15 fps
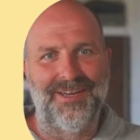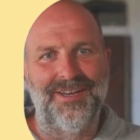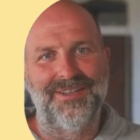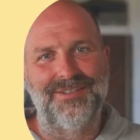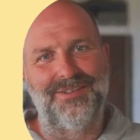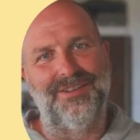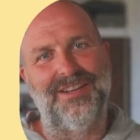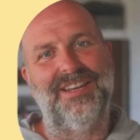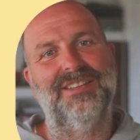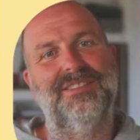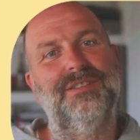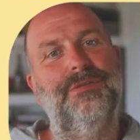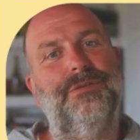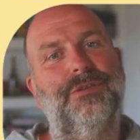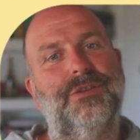So that is
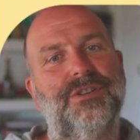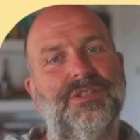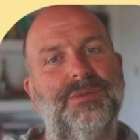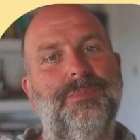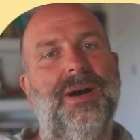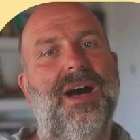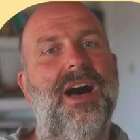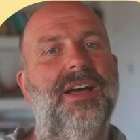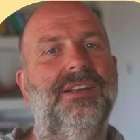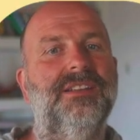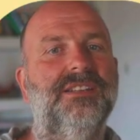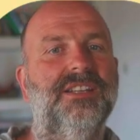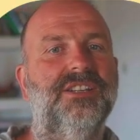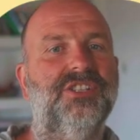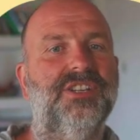the first part,
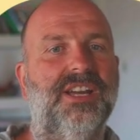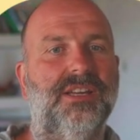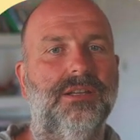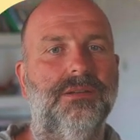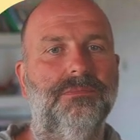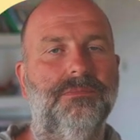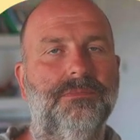the check-in.